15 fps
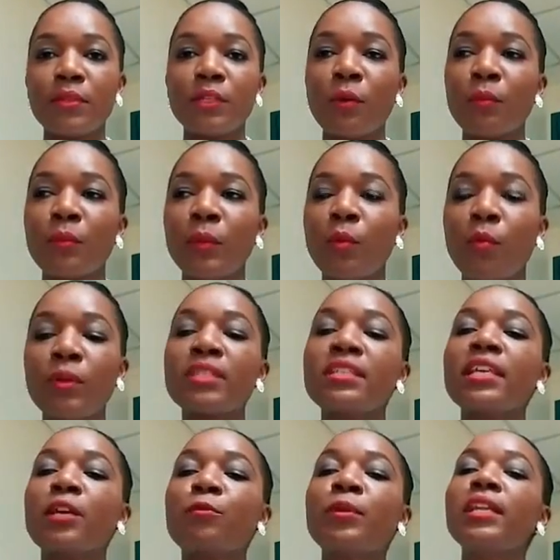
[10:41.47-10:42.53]
Some people would
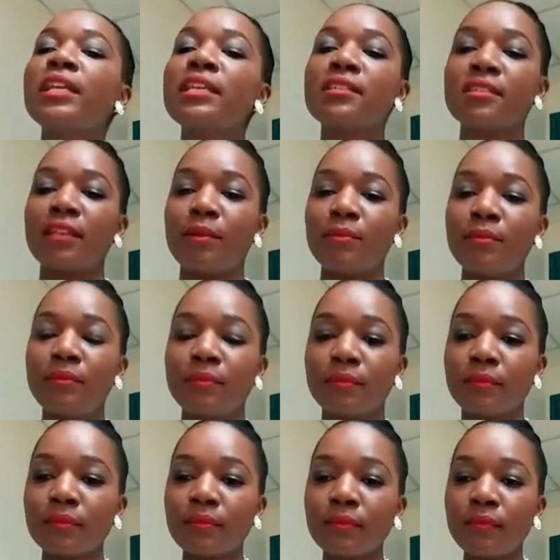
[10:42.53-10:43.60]
say release them.
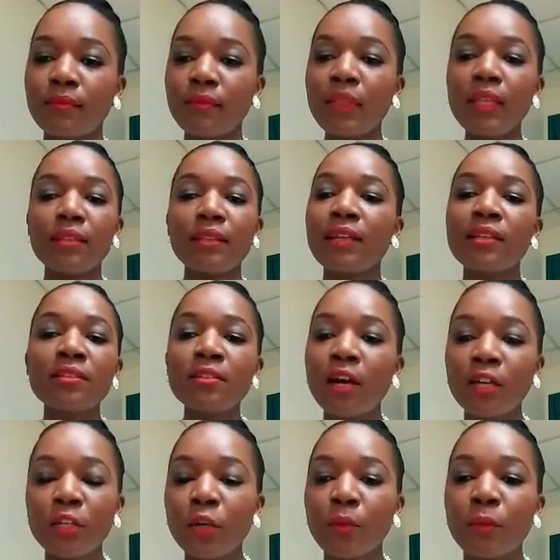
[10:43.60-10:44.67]
That is
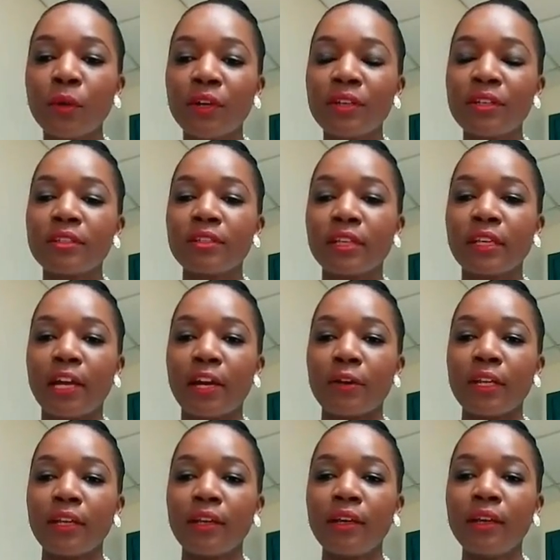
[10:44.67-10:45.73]
not your burden to
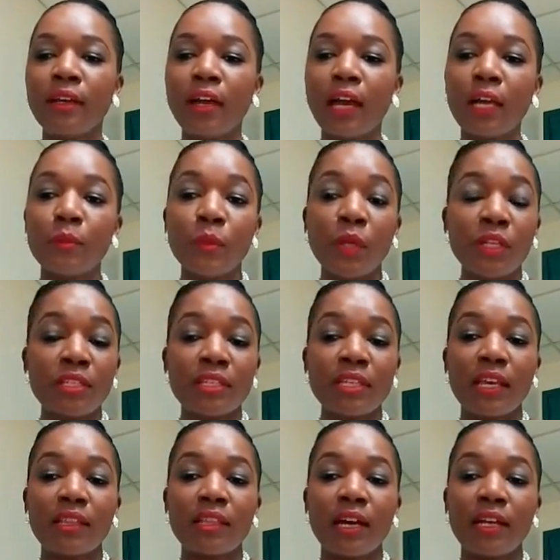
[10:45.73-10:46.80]
carry. I am not
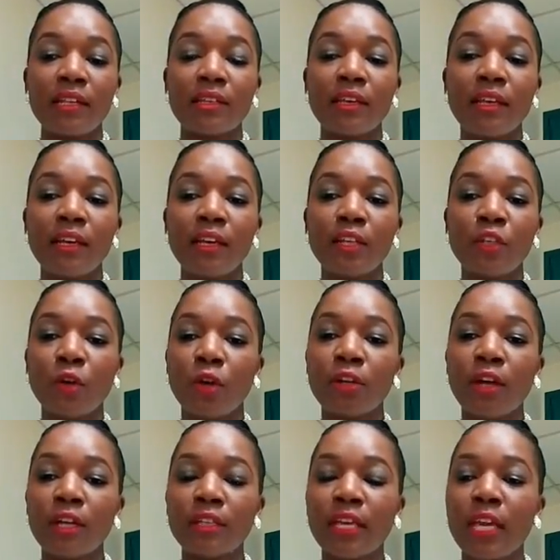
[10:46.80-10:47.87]
saying that you're
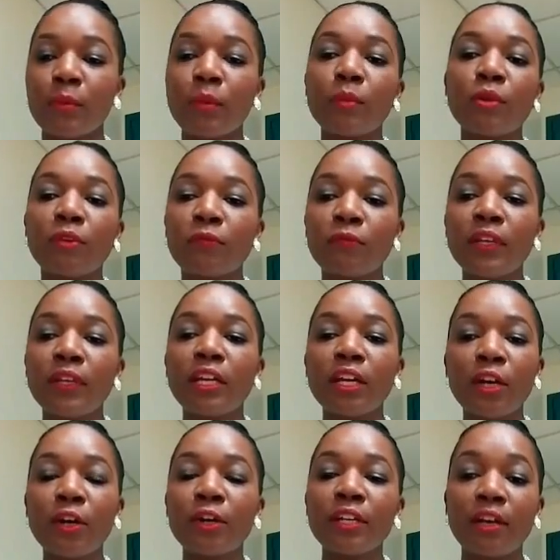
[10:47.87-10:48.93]
not capable of
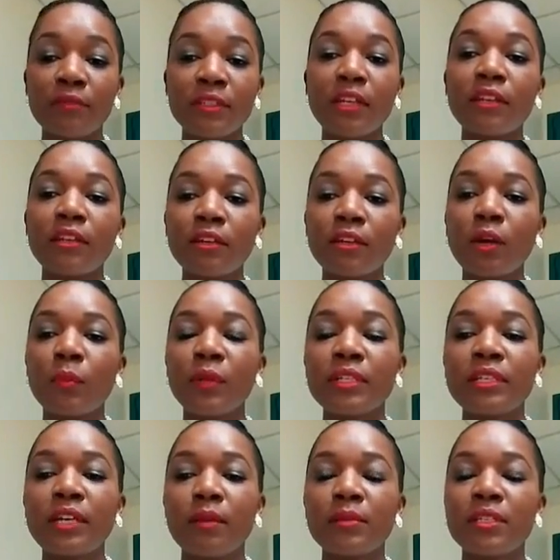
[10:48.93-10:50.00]
feeling hurt. I've said it a couple
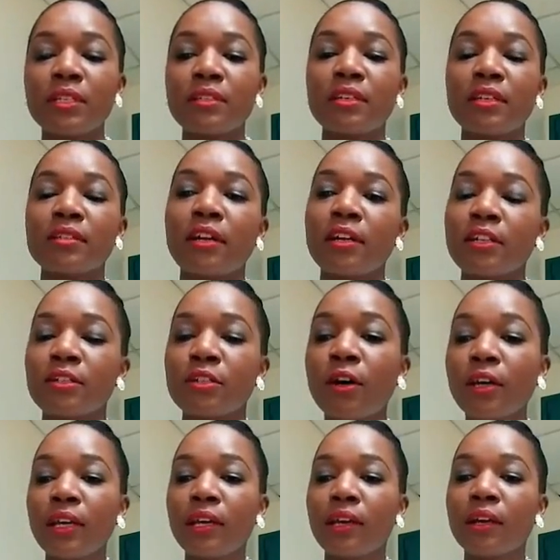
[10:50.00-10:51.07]
of times since I started
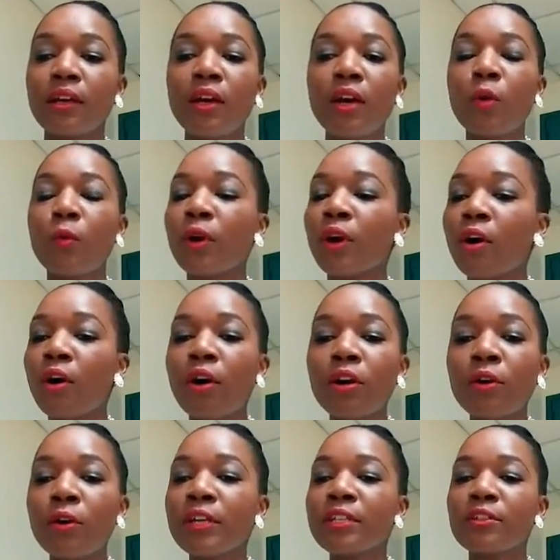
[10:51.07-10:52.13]
talking. We're
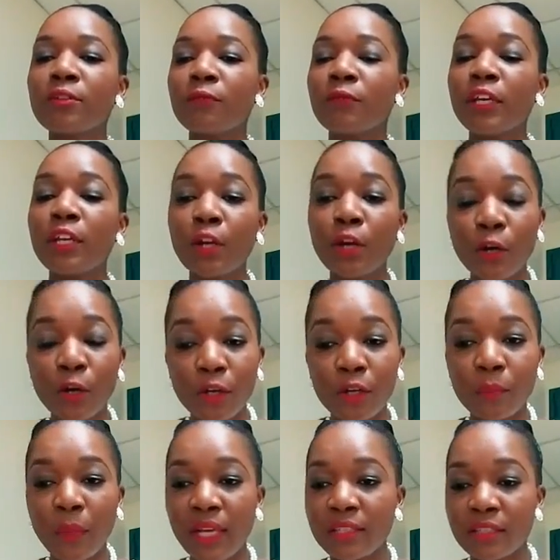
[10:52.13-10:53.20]
all going to feel
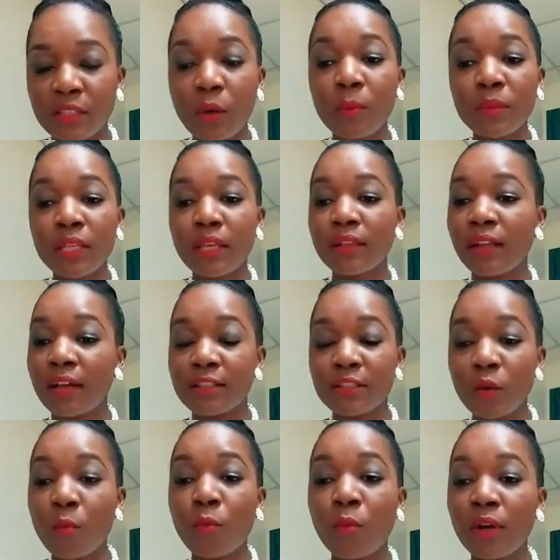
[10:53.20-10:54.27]
hurt by something that
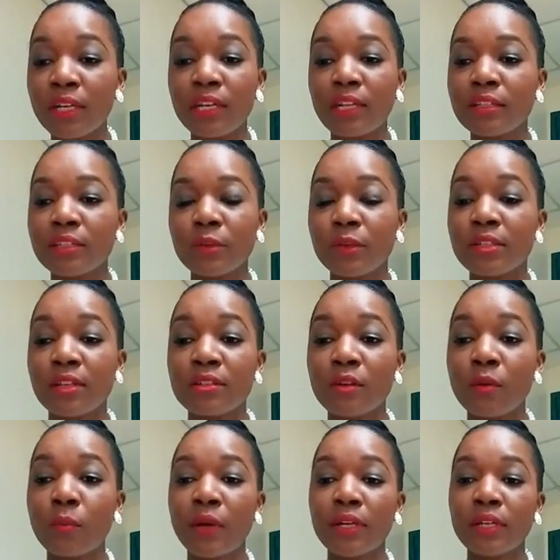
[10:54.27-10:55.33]
someone did to us at
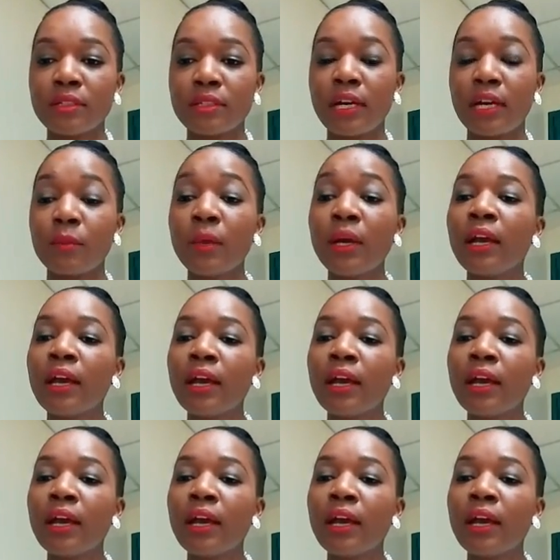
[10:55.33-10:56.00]
some point in time.